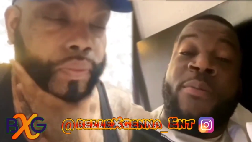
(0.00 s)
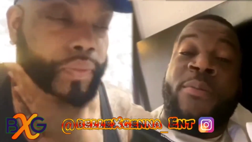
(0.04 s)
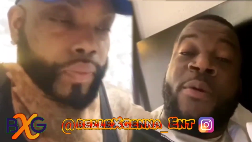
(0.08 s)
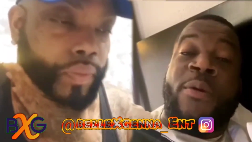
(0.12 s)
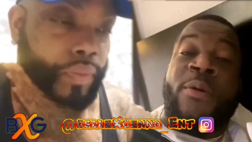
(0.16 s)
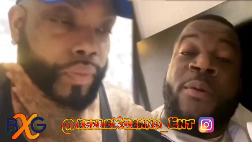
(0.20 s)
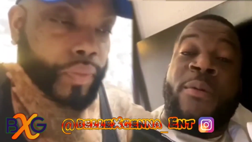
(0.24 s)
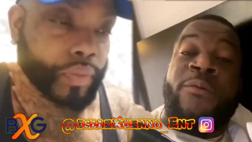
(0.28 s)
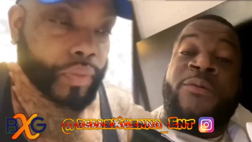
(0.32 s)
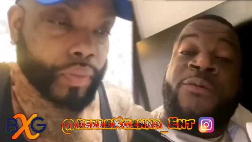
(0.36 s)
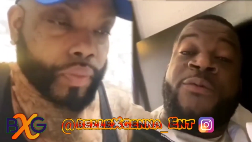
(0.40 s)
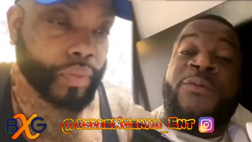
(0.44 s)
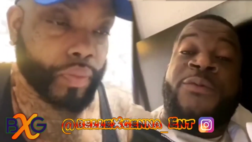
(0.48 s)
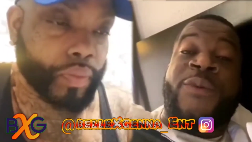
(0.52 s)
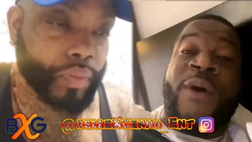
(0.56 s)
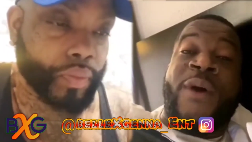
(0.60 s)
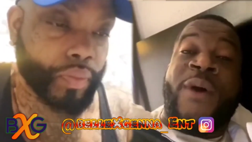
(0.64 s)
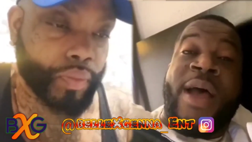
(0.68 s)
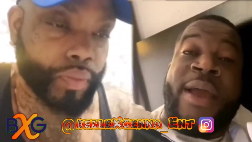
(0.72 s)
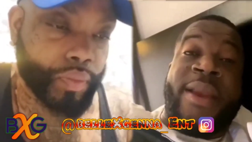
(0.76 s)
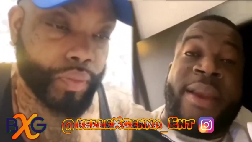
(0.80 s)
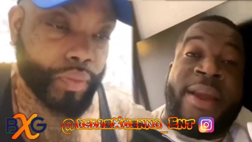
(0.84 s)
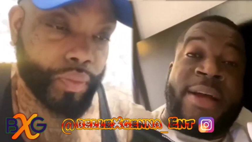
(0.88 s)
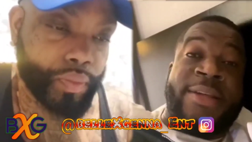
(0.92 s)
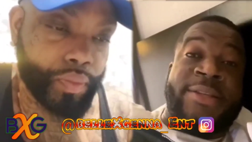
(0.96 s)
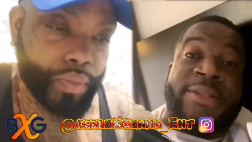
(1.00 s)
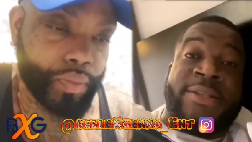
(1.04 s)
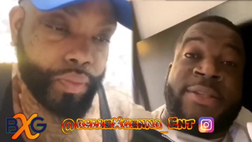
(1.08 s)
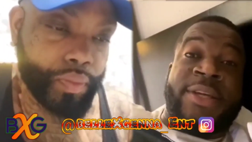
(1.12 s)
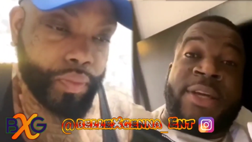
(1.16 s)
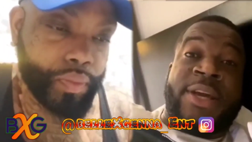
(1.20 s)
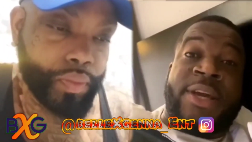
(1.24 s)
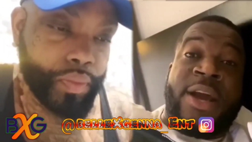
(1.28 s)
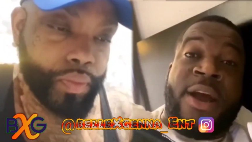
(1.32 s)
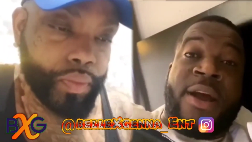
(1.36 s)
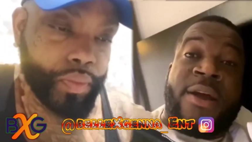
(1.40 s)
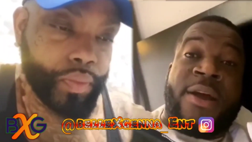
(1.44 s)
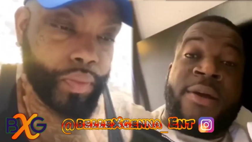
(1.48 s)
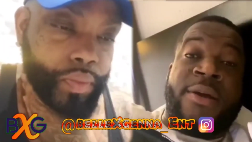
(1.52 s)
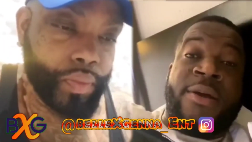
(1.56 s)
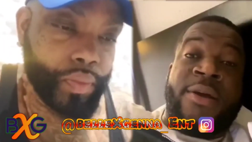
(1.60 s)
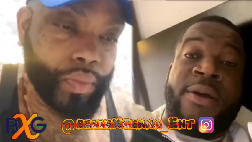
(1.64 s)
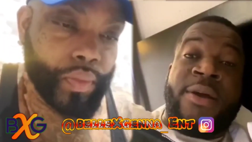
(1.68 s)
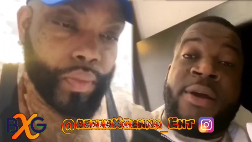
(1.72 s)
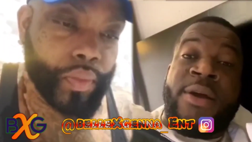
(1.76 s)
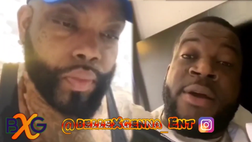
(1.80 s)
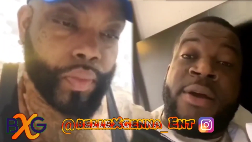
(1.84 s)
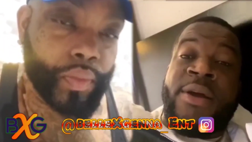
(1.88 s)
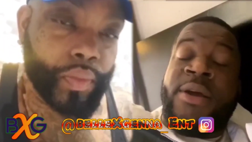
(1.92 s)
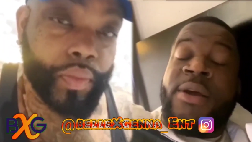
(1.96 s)
Speaker 1: finance the car.
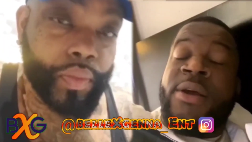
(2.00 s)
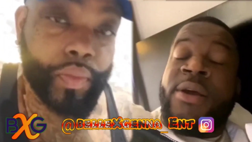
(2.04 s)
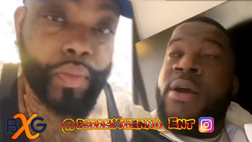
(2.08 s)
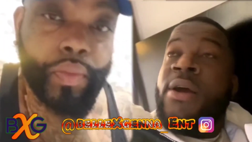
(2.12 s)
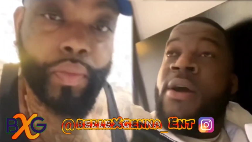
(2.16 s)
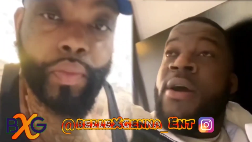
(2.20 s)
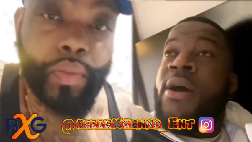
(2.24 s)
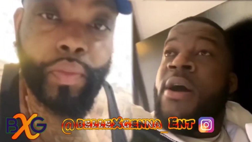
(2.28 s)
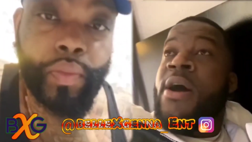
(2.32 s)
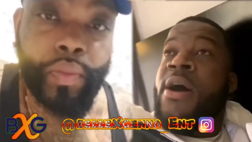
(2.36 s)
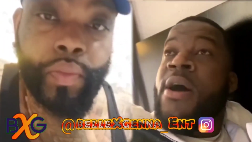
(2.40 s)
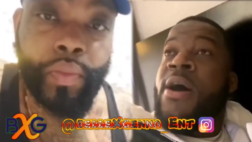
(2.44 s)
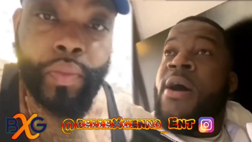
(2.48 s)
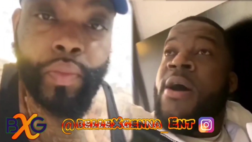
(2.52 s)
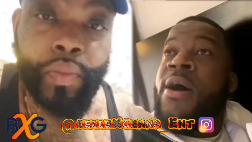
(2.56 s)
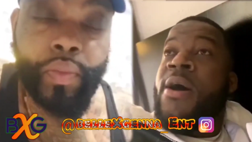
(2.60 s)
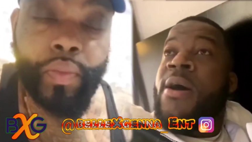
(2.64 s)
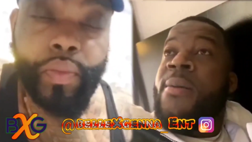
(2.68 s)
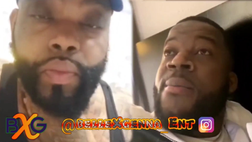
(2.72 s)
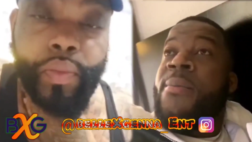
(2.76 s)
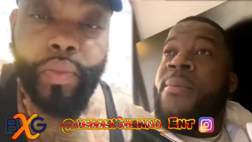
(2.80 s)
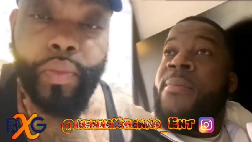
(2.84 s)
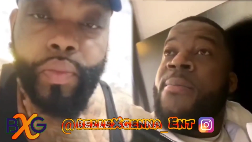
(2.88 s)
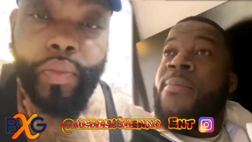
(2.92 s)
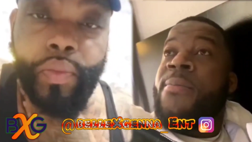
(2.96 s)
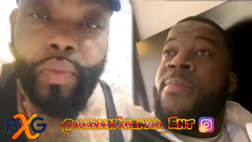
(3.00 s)
Mm -hmm. Um.